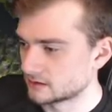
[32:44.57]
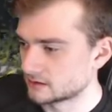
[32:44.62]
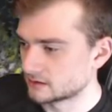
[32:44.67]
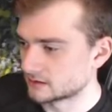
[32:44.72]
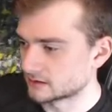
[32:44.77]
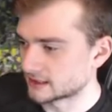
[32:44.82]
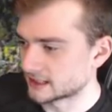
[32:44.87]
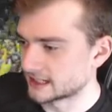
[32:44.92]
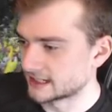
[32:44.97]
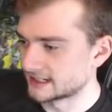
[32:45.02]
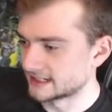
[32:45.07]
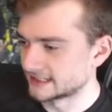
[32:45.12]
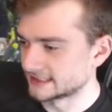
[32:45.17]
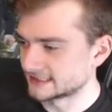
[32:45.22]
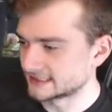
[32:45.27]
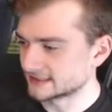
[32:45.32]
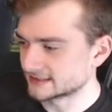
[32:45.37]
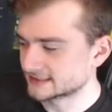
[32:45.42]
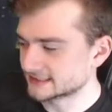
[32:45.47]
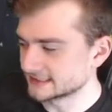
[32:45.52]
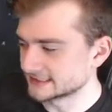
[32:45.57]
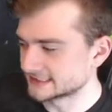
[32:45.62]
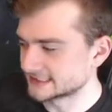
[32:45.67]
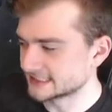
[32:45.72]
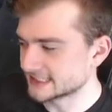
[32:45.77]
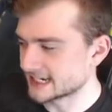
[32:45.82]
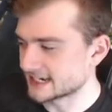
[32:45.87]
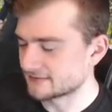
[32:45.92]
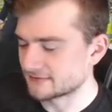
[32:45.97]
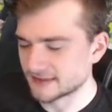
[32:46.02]
Okay, it is. So I was going to
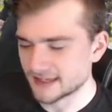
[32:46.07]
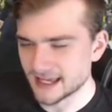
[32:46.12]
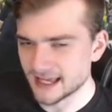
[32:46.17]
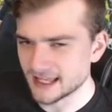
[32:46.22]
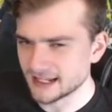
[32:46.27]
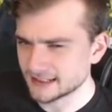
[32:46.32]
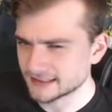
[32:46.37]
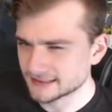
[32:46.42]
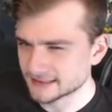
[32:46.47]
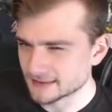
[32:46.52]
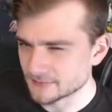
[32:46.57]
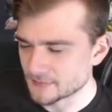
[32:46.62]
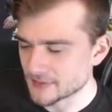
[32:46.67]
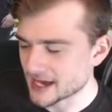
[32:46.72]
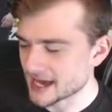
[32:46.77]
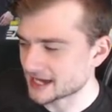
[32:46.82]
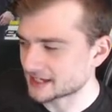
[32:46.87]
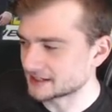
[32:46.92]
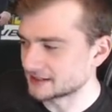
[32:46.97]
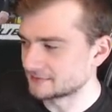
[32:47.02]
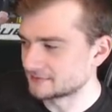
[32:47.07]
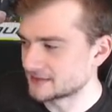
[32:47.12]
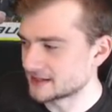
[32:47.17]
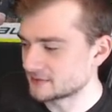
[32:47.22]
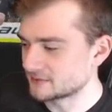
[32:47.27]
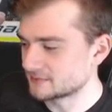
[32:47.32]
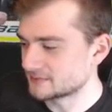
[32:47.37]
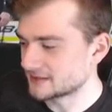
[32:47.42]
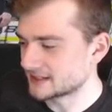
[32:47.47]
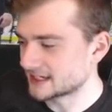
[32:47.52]
say, if they hand it to the backup,
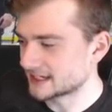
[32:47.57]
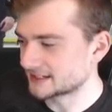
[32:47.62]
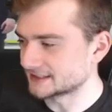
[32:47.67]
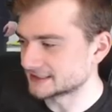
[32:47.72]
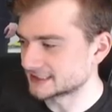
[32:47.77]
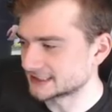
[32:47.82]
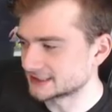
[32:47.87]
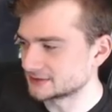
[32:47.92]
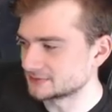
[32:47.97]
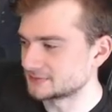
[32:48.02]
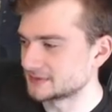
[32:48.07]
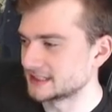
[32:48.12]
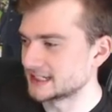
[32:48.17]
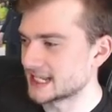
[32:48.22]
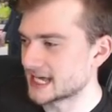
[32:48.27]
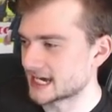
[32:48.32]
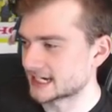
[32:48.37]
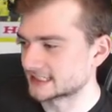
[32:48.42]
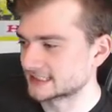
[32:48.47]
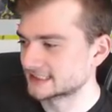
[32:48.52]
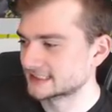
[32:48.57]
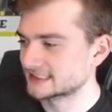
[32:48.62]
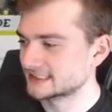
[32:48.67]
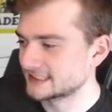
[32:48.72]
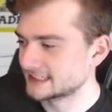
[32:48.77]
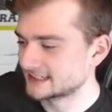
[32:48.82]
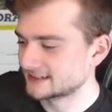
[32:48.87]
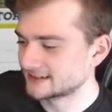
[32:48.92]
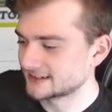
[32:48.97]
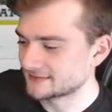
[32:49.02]
that would be kind of stupid next.
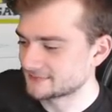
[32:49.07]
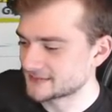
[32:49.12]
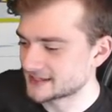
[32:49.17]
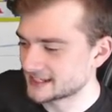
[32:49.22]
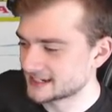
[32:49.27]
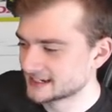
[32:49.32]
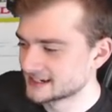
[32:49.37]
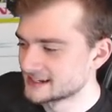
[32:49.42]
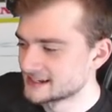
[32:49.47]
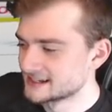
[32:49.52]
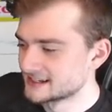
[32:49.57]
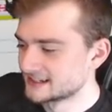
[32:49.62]
You know what I mean?